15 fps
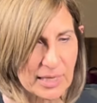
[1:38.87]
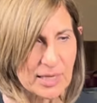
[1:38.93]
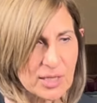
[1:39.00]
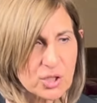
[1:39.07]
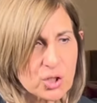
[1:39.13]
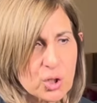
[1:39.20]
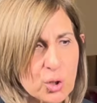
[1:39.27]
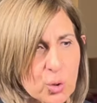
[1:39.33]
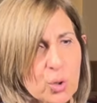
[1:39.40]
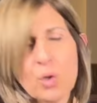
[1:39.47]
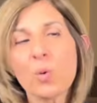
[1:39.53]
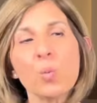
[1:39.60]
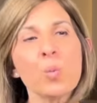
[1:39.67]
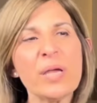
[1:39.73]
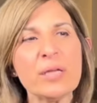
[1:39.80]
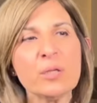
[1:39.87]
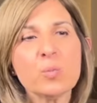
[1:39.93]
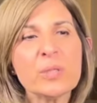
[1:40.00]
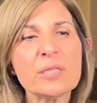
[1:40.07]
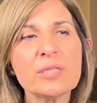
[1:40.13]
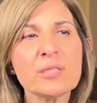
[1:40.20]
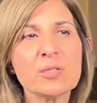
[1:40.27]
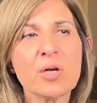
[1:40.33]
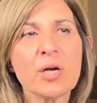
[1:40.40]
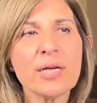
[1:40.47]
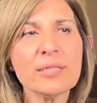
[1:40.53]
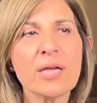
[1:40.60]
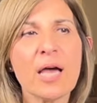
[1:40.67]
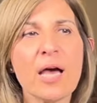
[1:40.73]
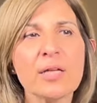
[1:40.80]
So when we
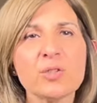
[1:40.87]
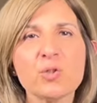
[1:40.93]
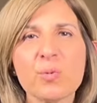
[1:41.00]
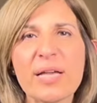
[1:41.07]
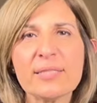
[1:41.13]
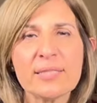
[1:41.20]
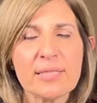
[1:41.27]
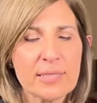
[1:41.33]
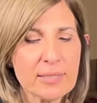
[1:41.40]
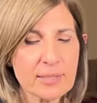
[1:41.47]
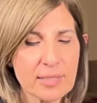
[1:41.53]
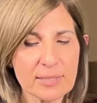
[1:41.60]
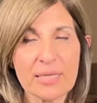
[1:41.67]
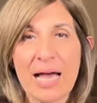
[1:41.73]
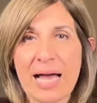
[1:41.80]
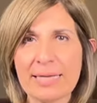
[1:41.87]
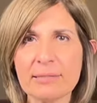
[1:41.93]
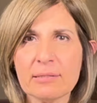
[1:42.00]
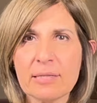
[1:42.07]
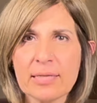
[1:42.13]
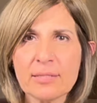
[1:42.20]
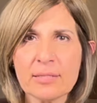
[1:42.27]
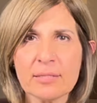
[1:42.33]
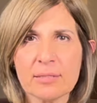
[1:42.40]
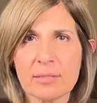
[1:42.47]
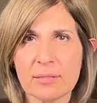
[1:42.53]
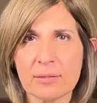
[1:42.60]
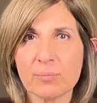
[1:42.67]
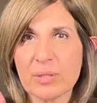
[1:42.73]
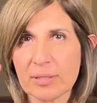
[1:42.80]
start addressing the tightness,
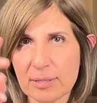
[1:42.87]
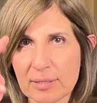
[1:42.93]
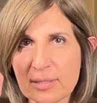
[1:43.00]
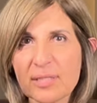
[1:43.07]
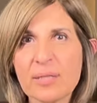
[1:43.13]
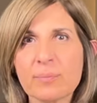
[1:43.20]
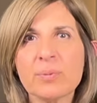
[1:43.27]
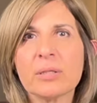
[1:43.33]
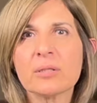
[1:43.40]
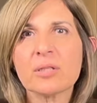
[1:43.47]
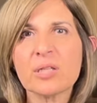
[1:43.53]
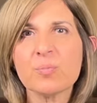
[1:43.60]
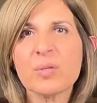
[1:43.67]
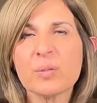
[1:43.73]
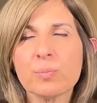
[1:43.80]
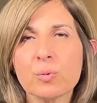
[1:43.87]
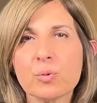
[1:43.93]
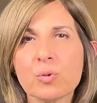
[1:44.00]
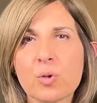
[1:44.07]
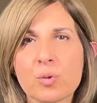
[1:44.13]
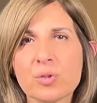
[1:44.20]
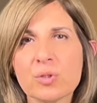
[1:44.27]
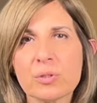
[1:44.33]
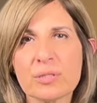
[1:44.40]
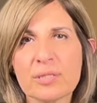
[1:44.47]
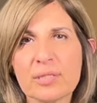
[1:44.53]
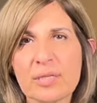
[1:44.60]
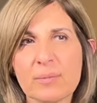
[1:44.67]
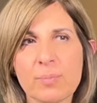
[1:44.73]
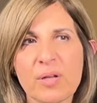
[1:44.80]
because typically people go to
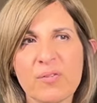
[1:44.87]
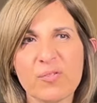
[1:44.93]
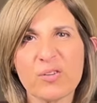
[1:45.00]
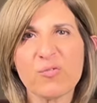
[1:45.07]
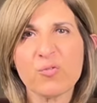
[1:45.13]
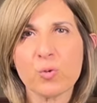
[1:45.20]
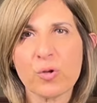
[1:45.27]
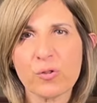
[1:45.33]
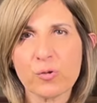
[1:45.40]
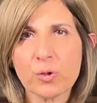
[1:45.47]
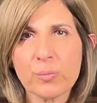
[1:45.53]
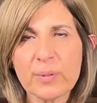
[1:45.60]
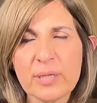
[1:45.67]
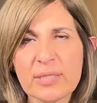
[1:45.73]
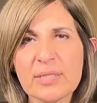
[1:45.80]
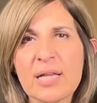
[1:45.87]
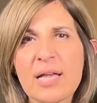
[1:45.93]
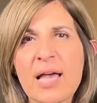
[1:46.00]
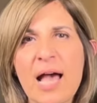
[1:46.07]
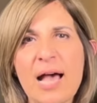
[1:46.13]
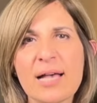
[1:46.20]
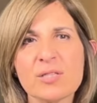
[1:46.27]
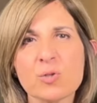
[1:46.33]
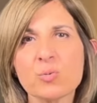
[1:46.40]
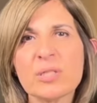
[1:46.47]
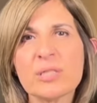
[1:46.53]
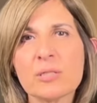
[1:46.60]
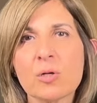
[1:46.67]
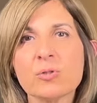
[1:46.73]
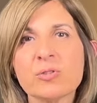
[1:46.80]
see pelvic floor therapists as a
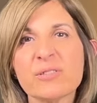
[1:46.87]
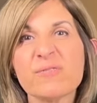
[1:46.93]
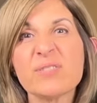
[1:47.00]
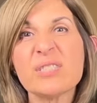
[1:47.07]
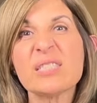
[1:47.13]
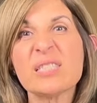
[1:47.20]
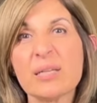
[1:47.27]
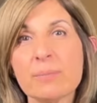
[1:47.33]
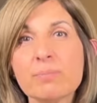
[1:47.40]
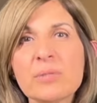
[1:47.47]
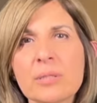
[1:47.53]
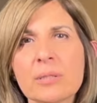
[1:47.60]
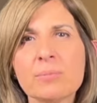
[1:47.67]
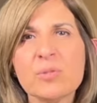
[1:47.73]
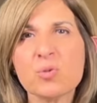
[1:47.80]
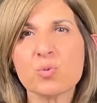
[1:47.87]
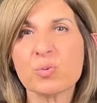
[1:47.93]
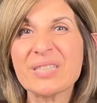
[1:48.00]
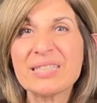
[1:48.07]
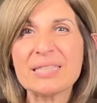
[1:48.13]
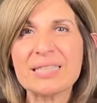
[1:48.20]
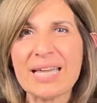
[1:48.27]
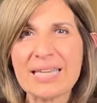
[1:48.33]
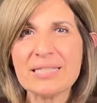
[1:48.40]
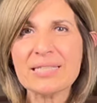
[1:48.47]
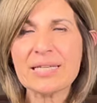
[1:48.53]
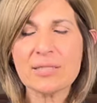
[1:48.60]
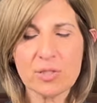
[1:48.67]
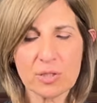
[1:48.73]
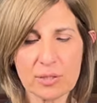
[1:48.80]
result of symptoms
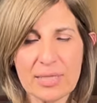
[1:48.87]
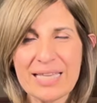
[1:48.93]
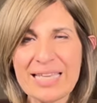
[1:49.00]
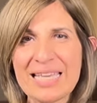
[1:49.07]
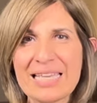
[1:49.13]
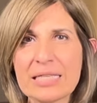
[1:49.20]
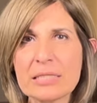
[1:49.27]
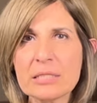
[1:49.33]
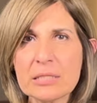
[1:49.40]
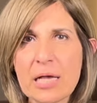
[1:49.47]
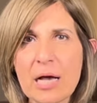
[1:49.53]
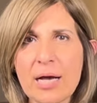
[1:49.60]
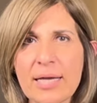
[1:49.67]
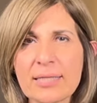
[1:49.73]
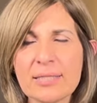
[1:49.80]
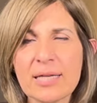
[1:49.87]
related to the inside,